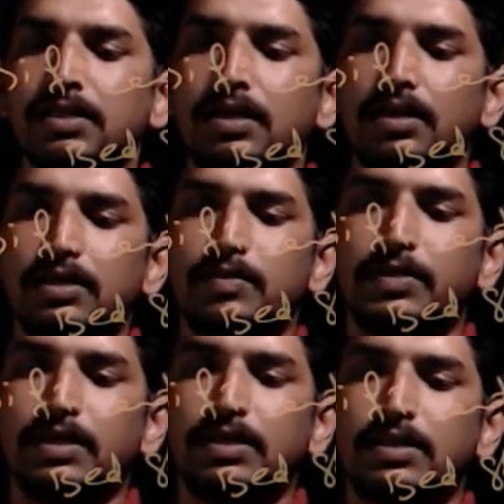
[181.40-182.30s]

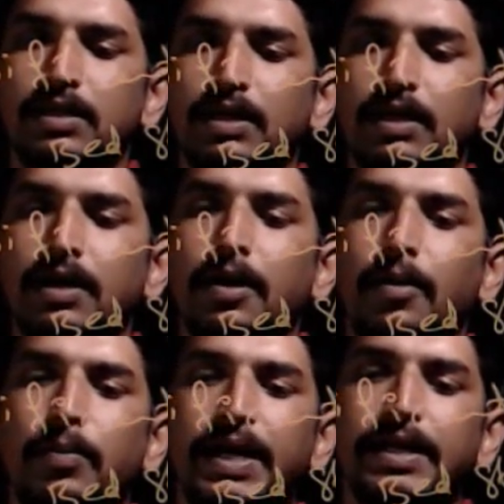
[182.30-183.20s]
hospitals
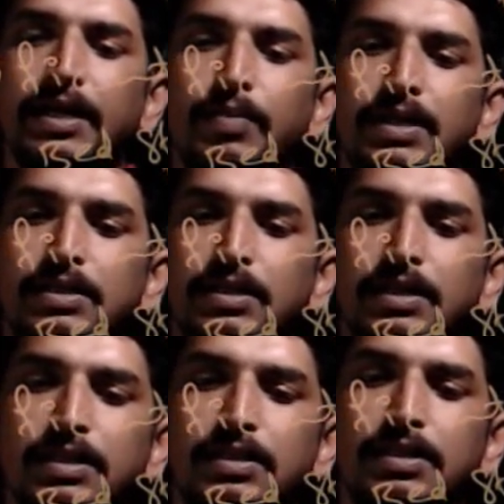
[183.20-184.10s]
bed capacity
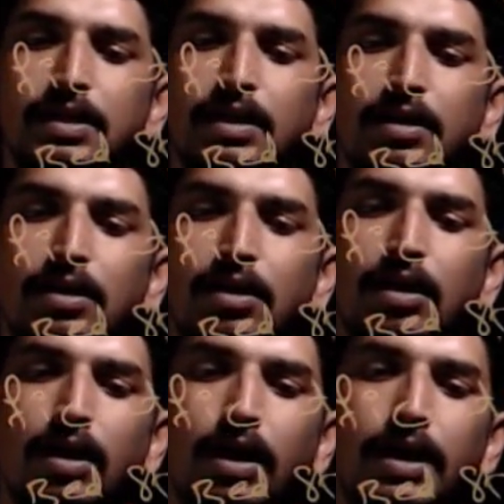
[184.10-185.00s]
is
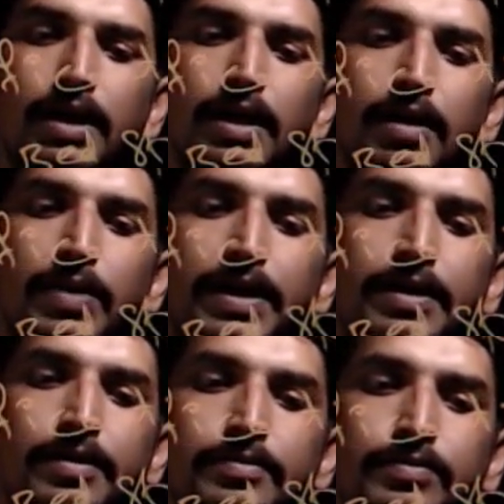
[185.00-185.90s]
100 bedded
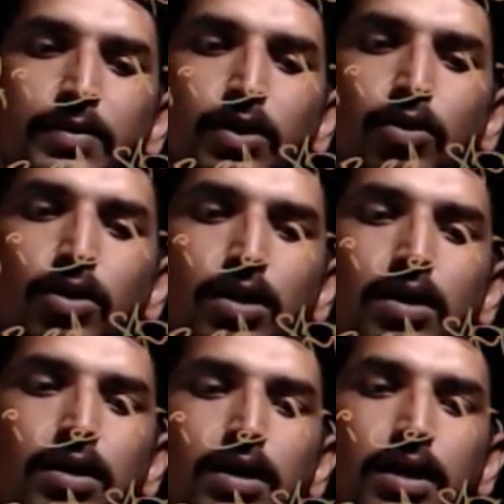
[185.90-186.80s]

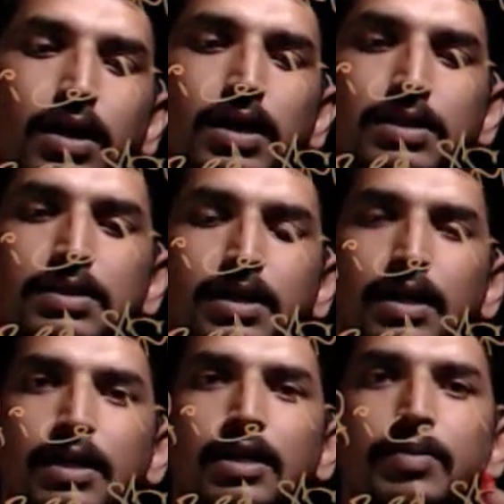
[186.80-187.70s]
or less than
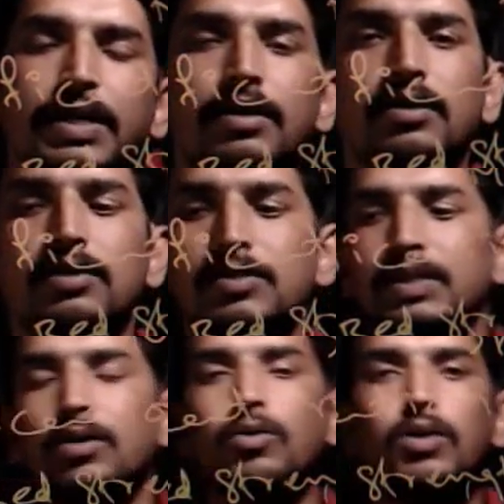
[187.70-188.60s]
100 bedded hospital
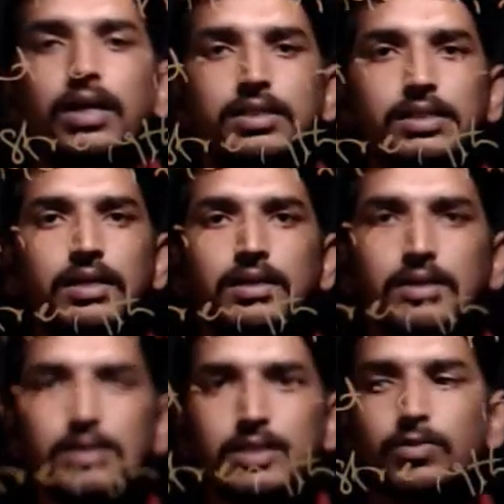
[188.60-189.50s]
called as a
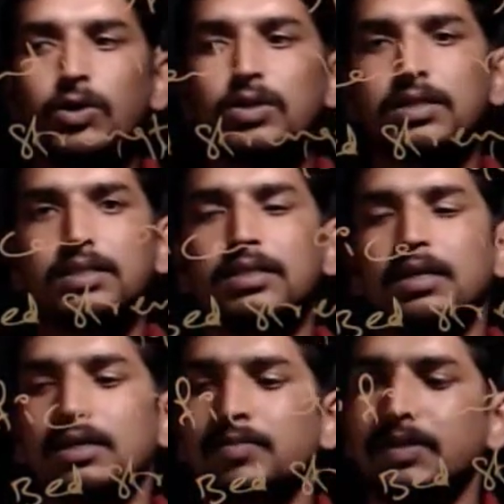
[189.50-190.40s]
small sized
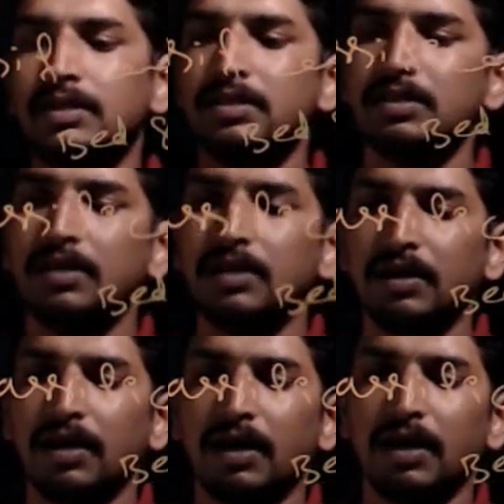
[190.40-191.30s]
hospitals,
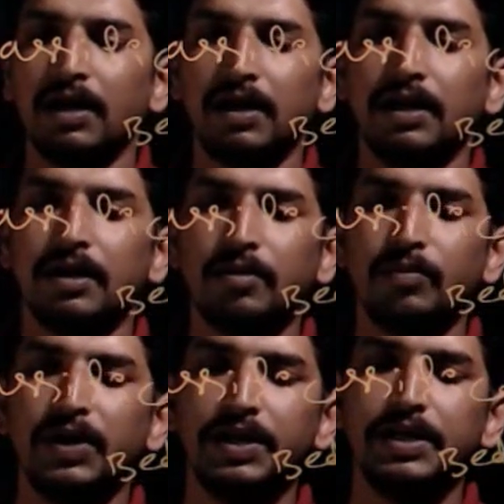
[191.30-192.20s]
and
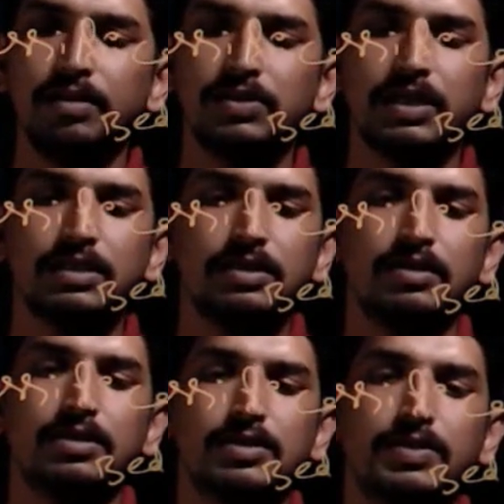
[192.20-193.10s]
medium sized
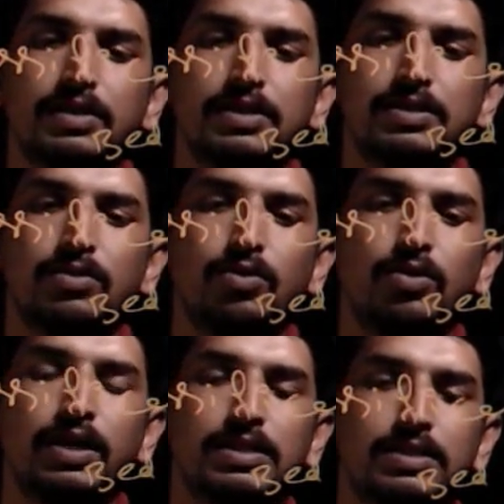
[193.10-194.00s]
hospitals called
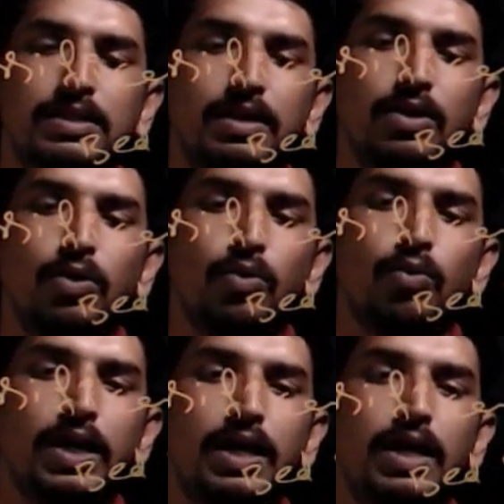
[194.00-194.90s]
as
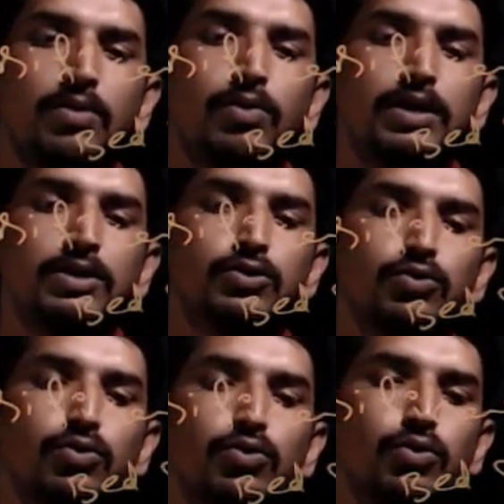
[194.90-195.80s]
101
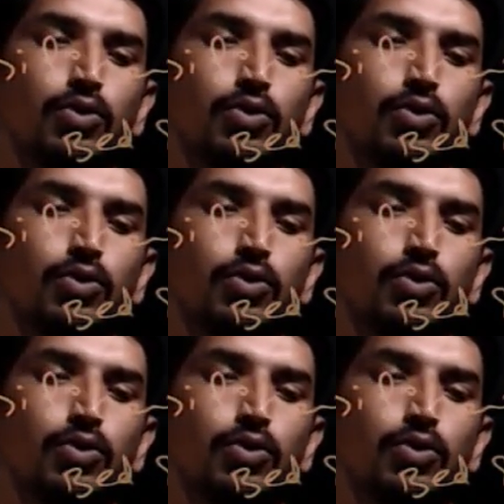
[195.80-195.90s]
to